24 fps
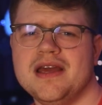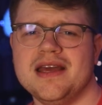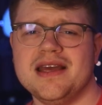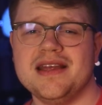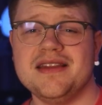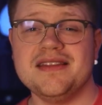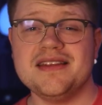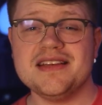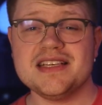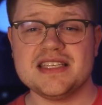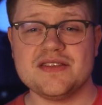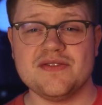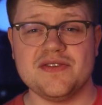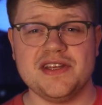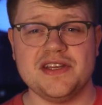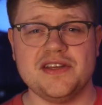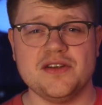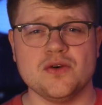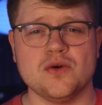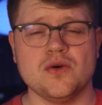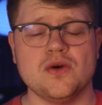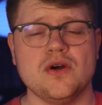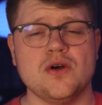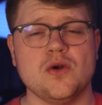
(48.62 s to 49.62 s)
In this
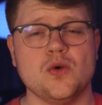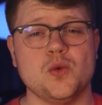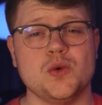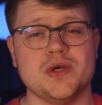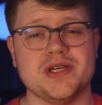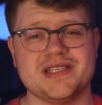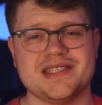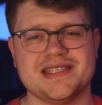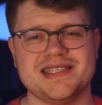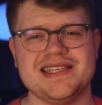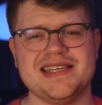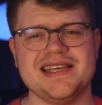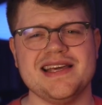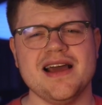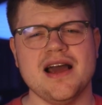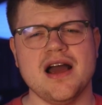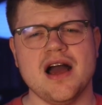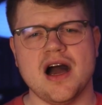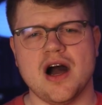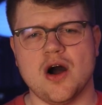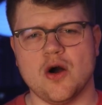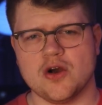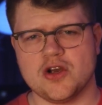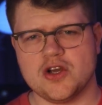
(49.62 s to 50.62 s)
video, we'll see
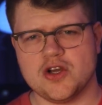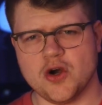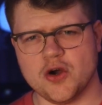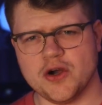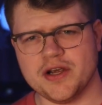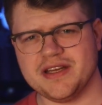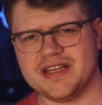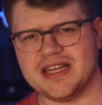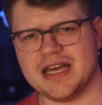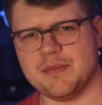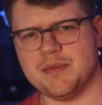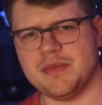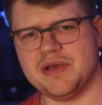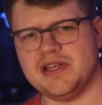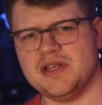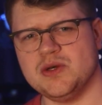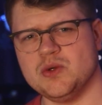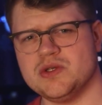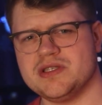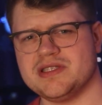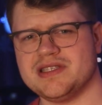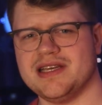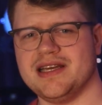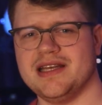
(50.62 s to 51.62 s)
how Koin can be
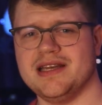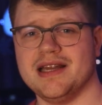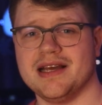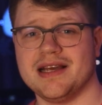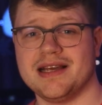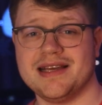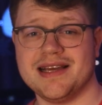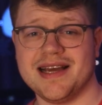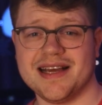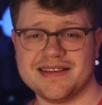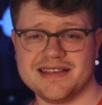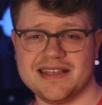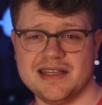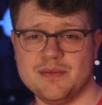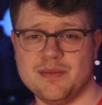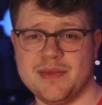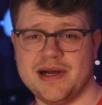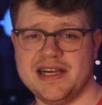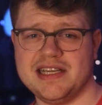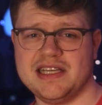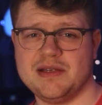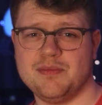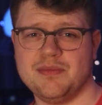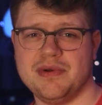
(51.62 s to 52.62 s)
used in a Kotlin
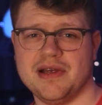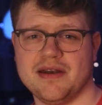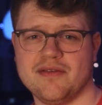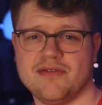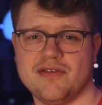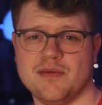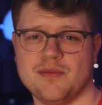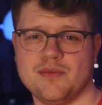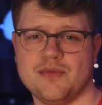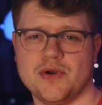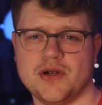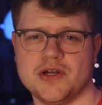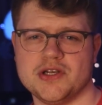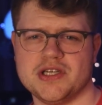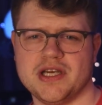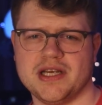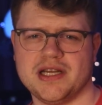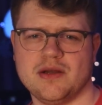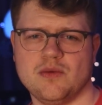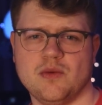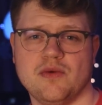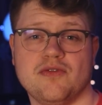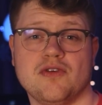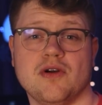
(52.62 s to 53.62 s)
Multiplatform
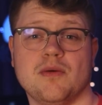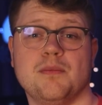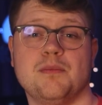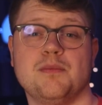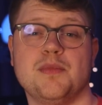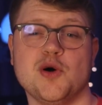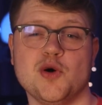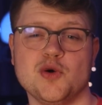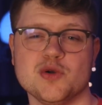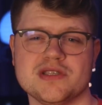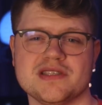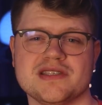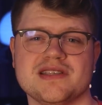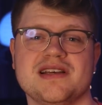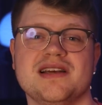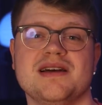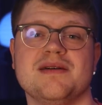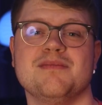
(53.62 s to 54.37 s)
project with Compose